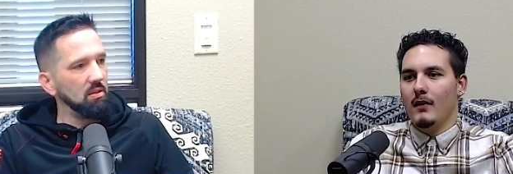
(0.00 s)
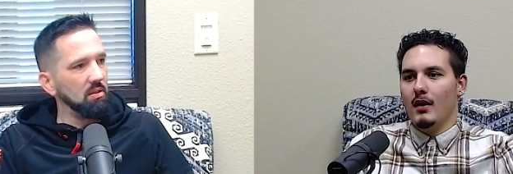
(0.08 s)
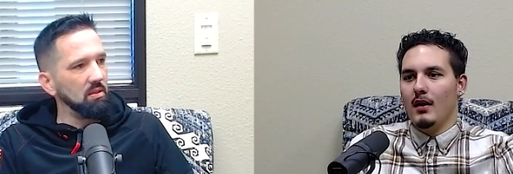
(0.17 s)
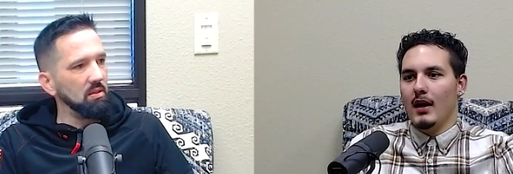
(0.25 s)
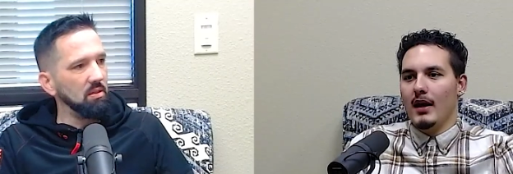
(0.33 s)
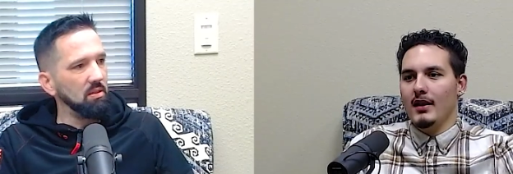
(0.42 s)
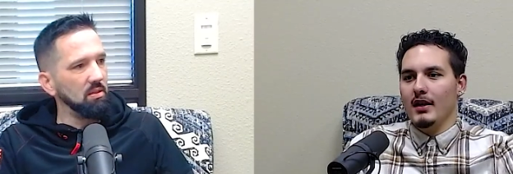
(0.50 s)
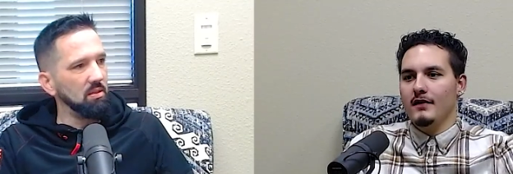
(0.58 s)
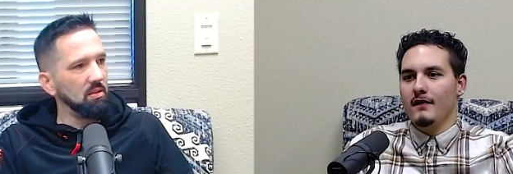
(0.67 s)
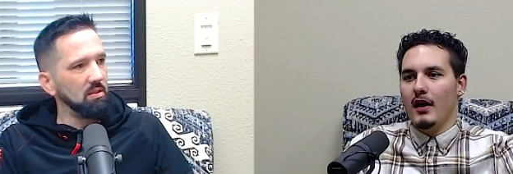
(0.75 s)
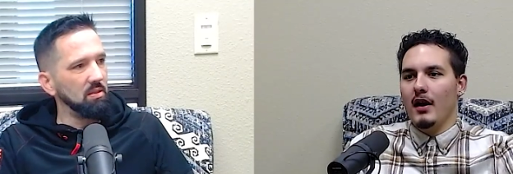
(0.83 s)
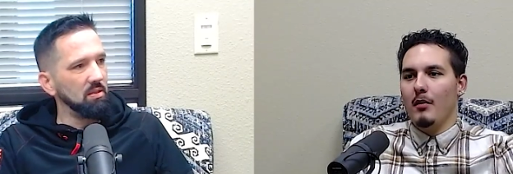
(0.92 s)
Speaker 1: I think it's
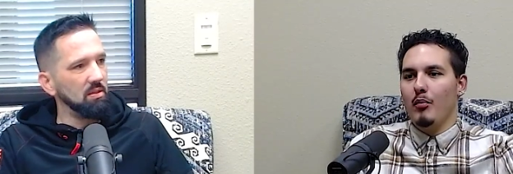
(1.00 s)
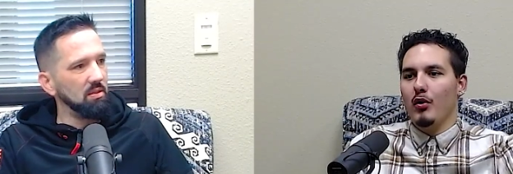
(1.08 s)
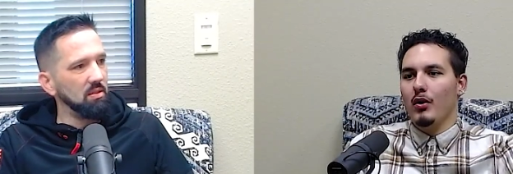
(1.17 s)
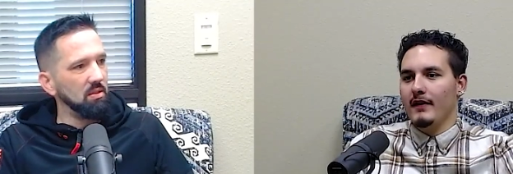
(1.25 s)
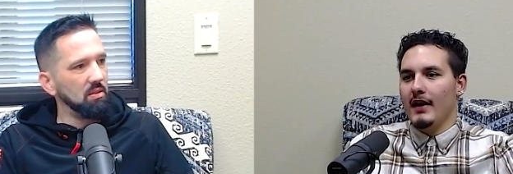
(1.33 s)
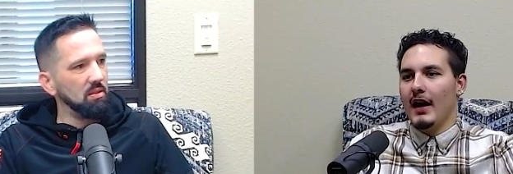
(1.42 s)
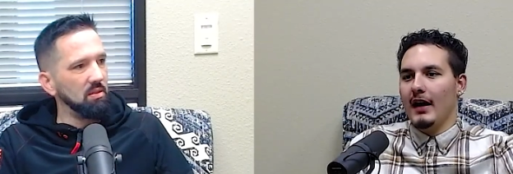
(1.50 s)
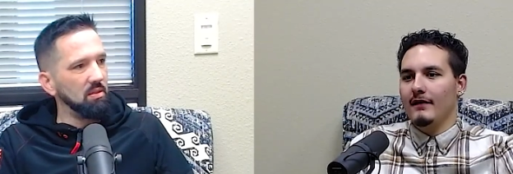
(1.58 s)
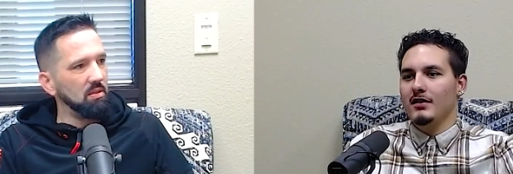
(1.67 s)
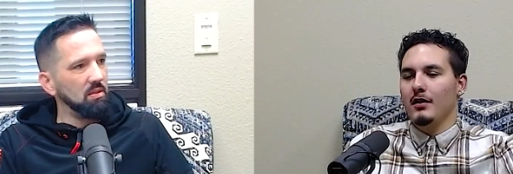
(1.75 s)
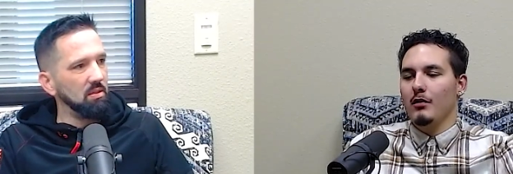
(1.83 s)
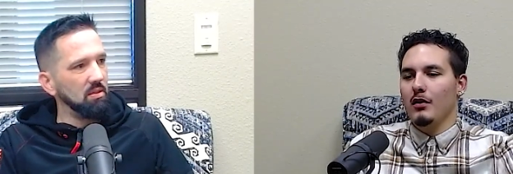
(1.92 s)
very important to have
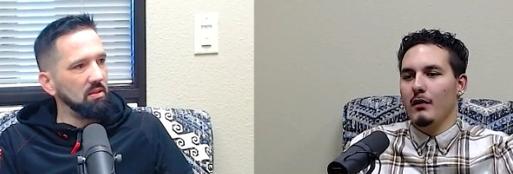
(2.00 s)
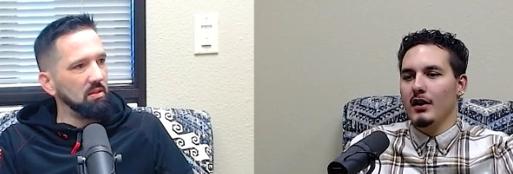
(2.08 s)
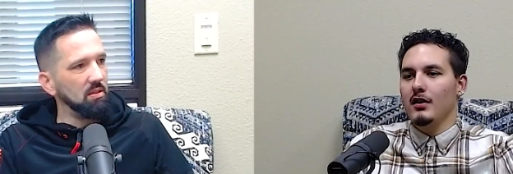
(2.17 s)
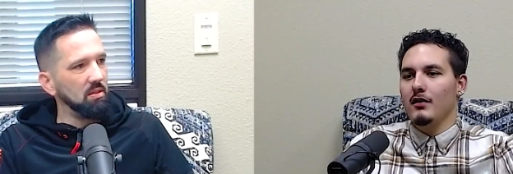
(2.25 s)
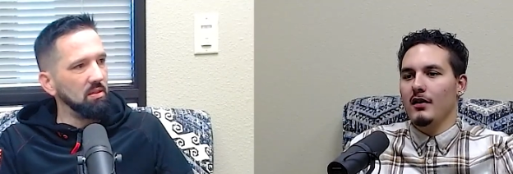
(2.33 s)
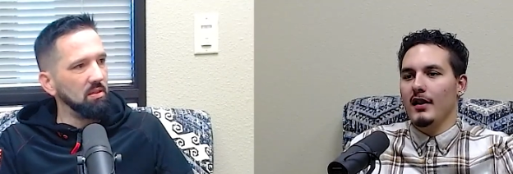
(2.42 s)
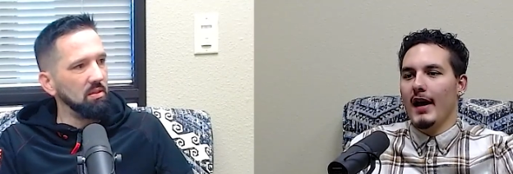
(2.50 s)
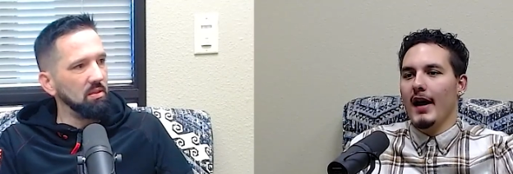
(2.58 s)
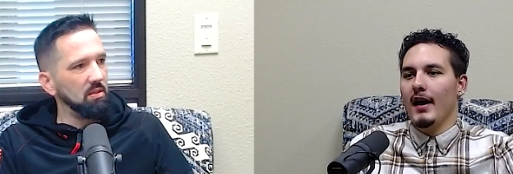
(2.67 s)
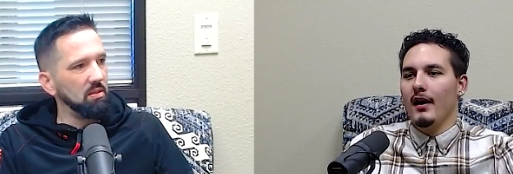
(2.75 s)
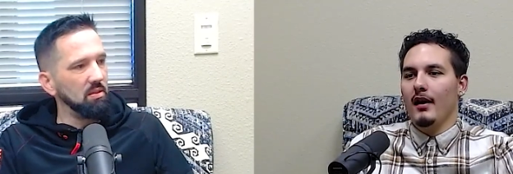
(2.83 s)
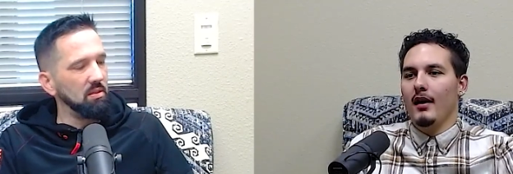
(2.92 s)
someone with you that
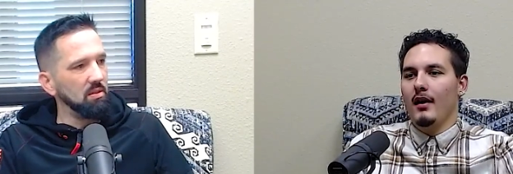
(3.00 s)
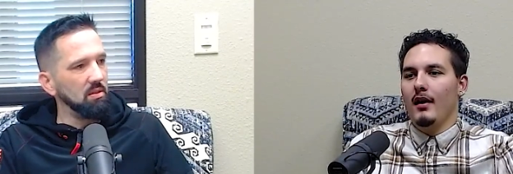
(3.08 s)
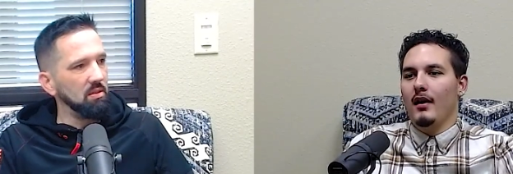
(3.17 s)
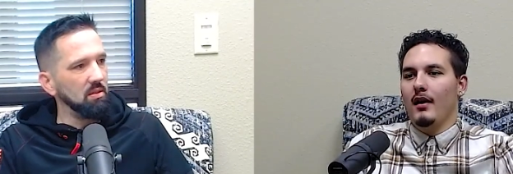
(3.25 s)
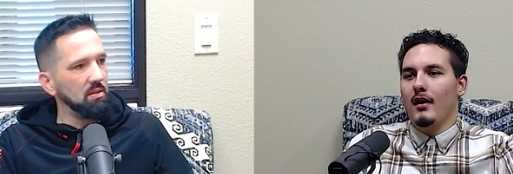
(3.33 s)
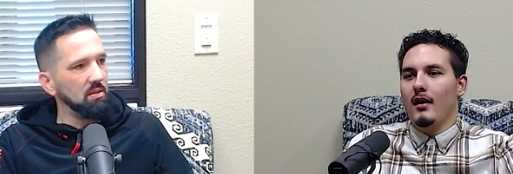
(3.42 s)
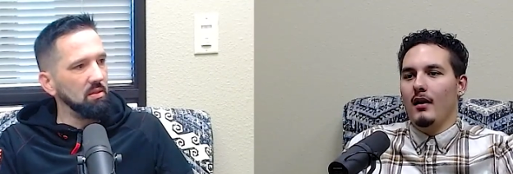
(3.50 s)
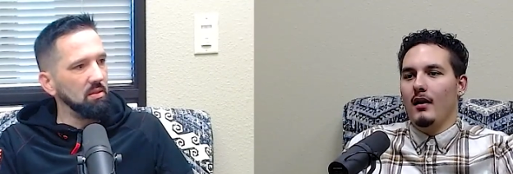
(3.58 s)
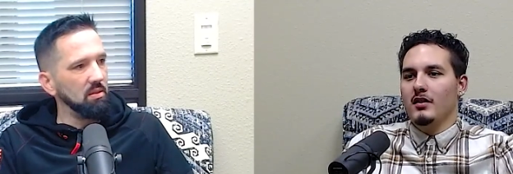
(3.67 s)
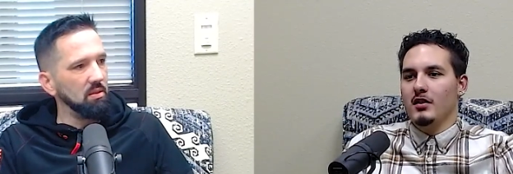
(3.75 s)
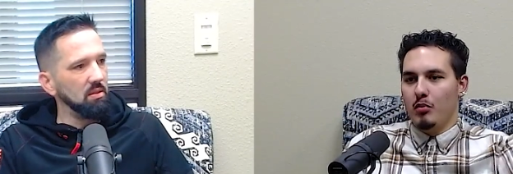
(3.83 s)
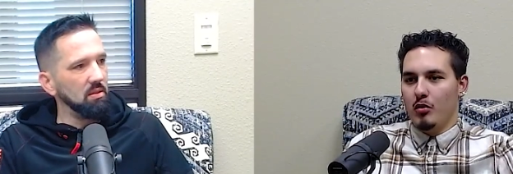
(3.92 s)

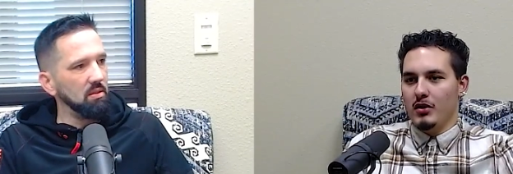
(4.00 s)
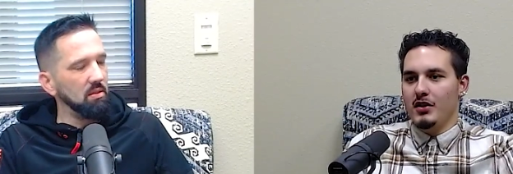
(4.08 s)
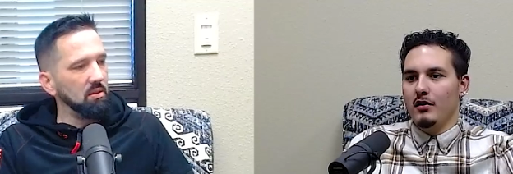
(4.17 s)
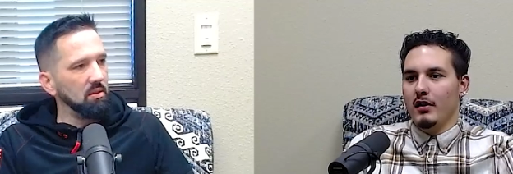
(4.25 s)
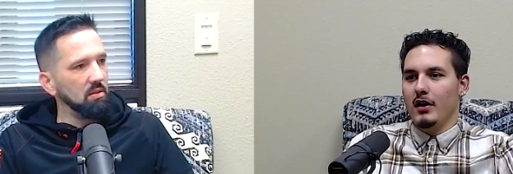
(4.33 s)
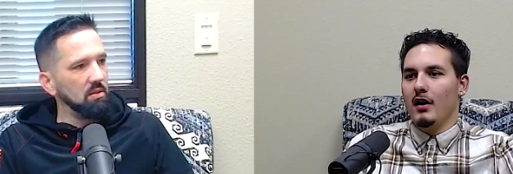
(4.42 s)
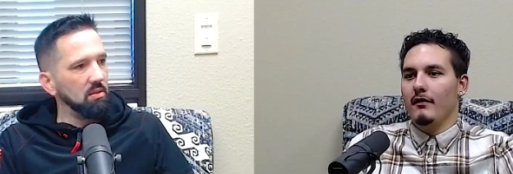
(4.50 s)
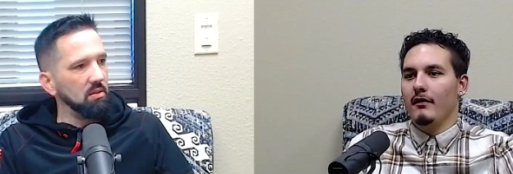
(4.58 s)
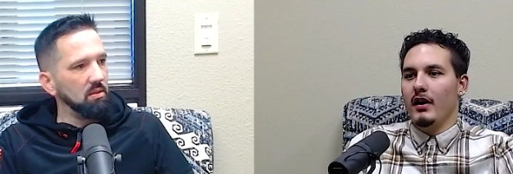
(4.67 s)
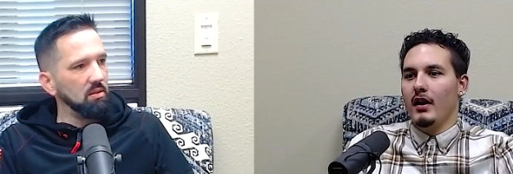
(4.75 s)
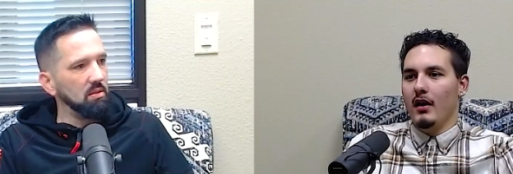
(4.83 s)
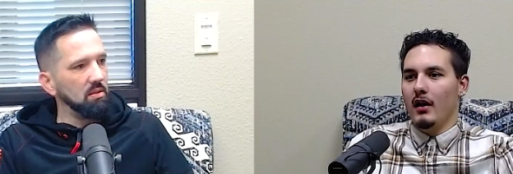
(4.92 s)
supports your
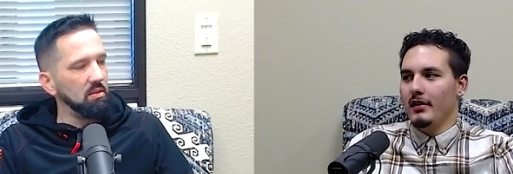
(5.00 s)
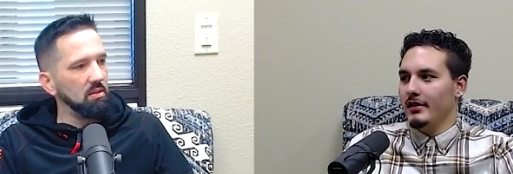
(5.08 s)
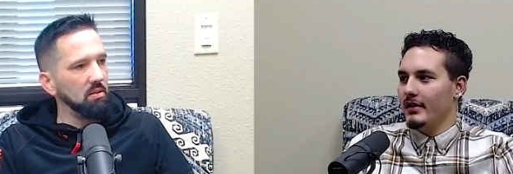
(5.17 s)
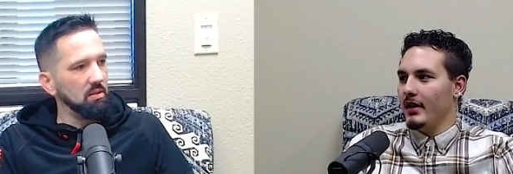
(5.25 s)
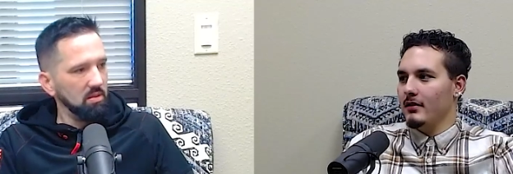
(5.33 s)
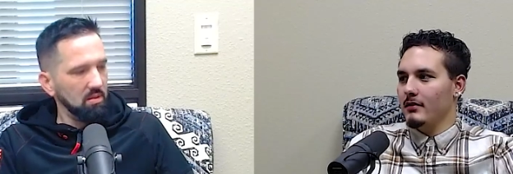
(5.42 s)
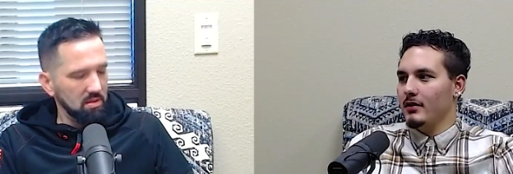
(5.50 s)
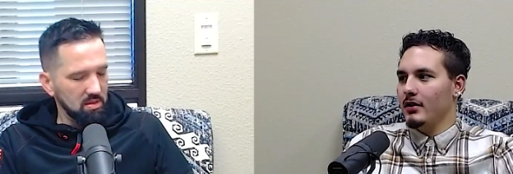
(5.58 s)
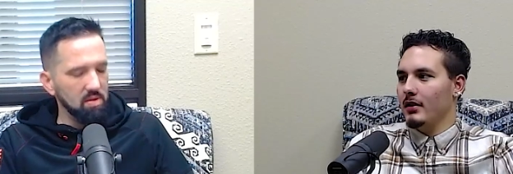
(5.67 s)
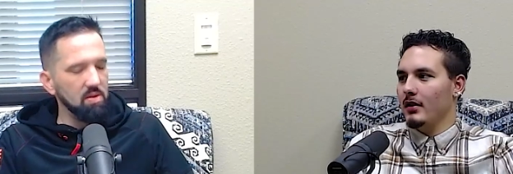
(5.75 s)
recovery, understands what you're